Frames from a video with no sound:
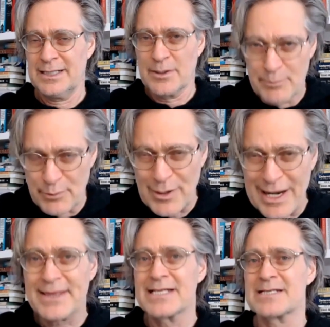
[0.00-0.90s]
and their
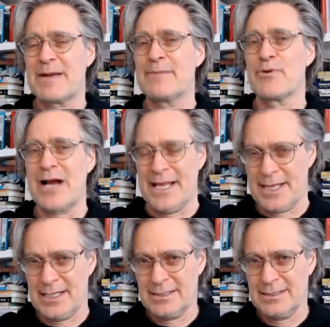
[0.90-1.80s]
breath is my
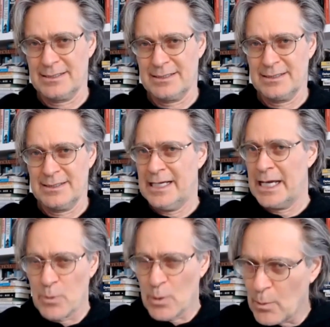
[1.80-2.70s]
breath.
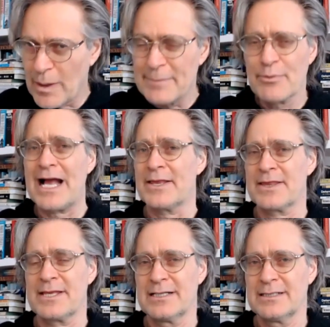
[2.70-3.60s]
And we're one
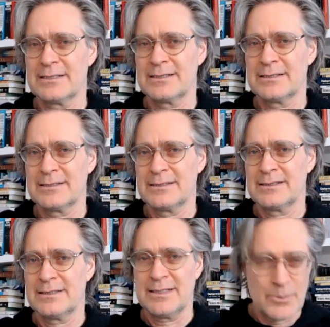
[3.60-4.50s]
breath,
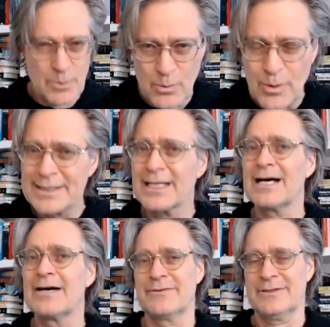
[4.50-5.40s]
and we're one
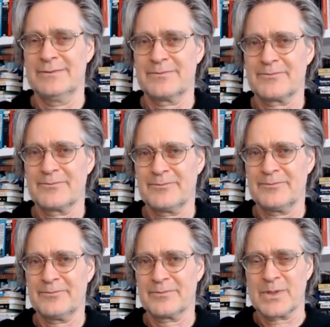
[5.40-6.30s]
love,
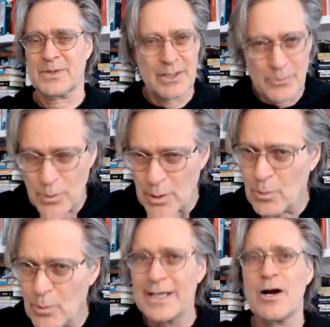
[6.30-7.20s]
and
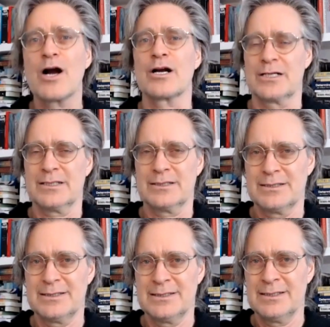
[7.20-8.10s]
we're one heart,
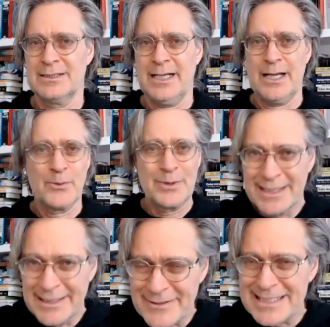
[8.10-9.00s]
and we
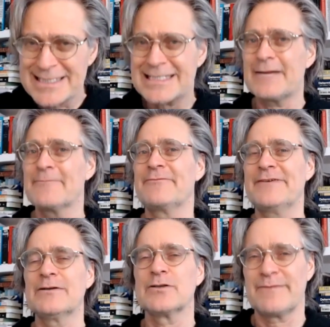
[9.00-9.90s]
live in the same
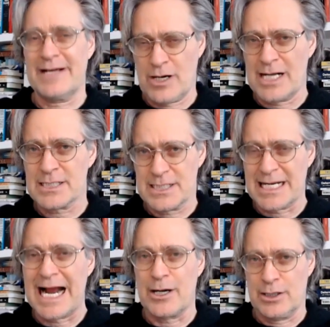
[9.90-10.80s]
field of Eros
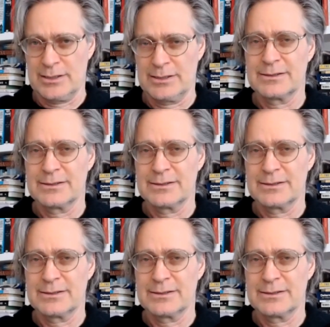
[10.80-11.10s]
desire.